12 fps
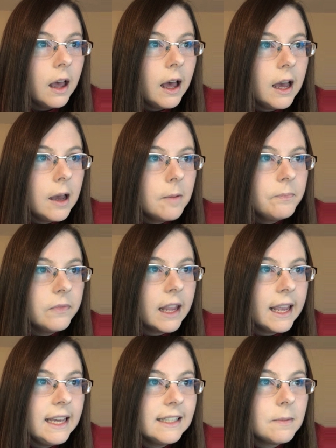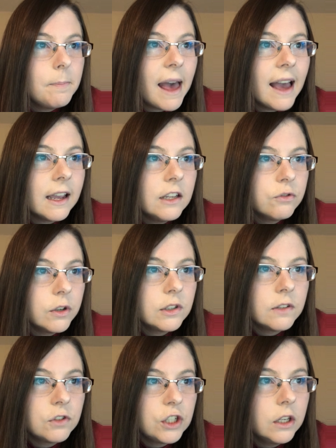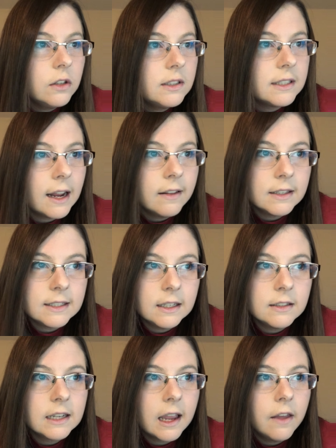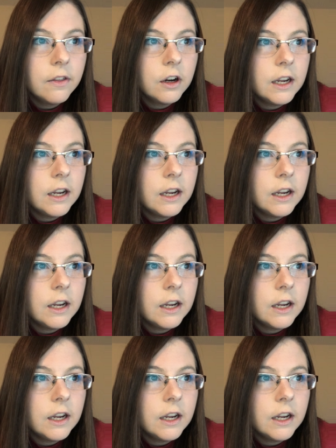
Um, its back has rows of shields tightly sealed together.